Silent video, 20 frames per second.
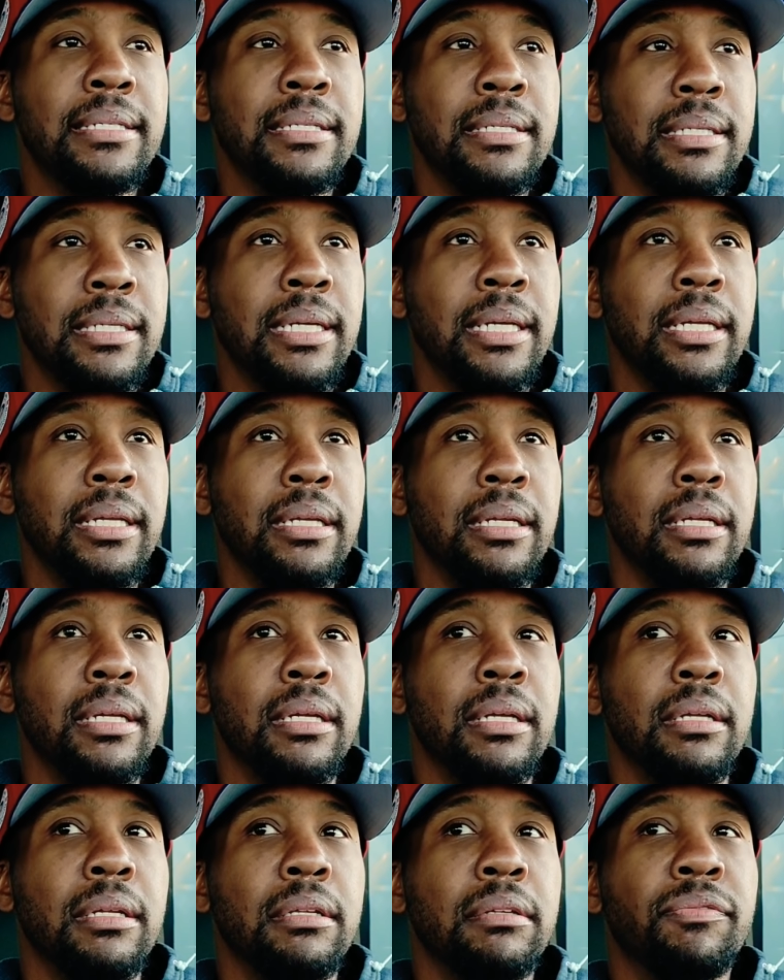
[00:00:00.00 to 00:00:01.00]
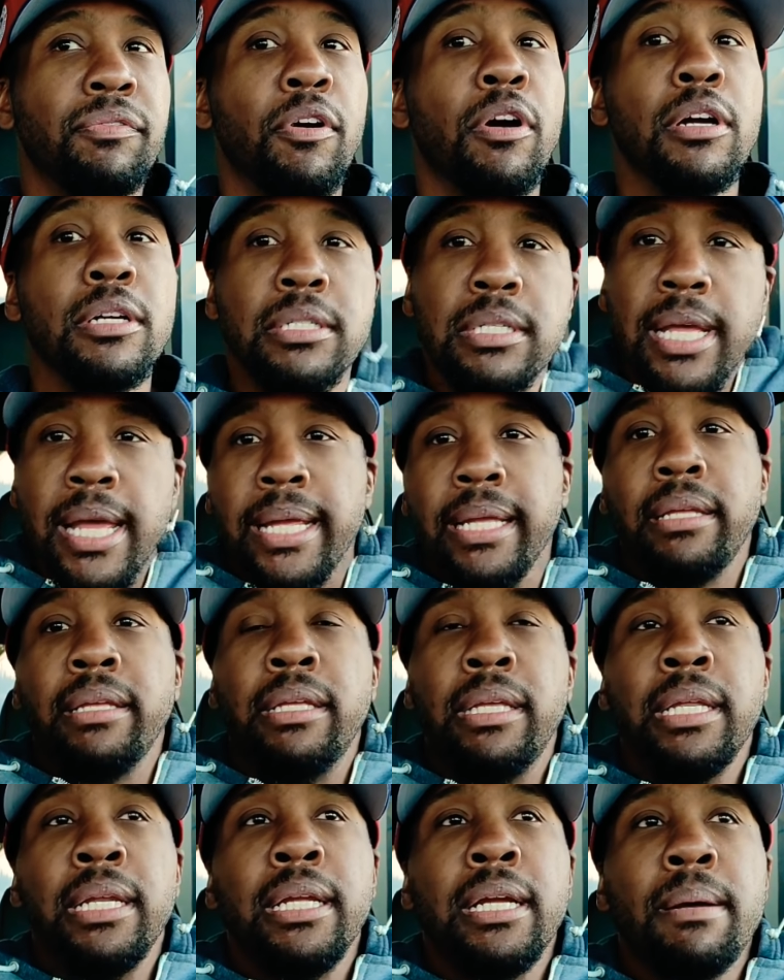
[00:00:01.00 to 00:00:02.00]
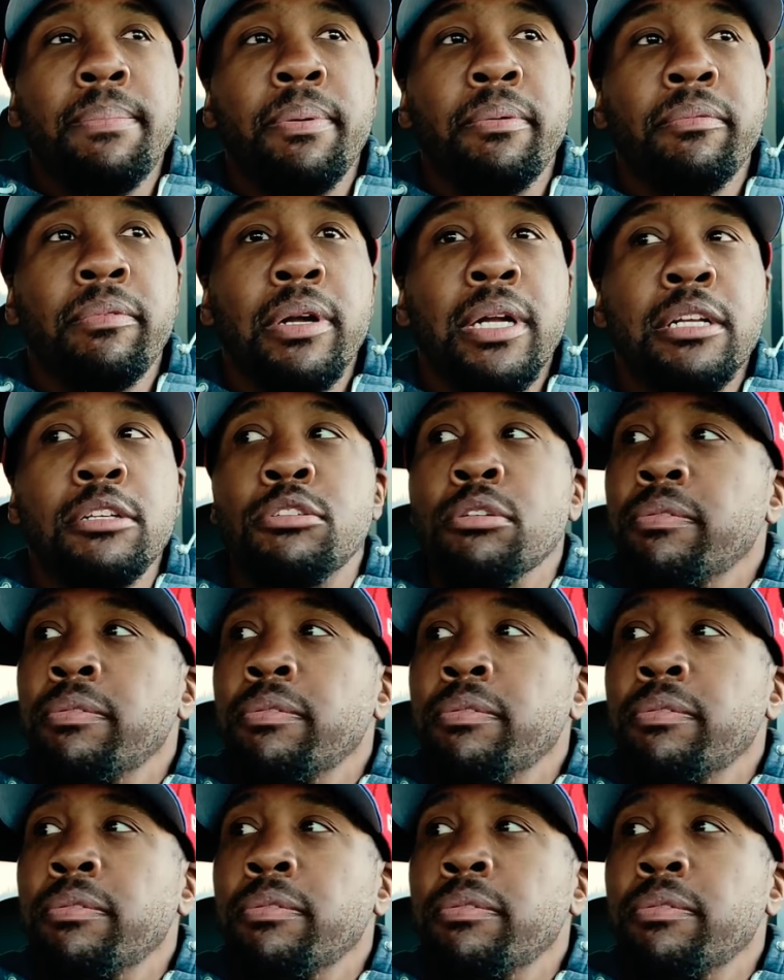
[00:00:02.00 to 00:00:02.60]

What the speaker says: is it as far as like getting up and running.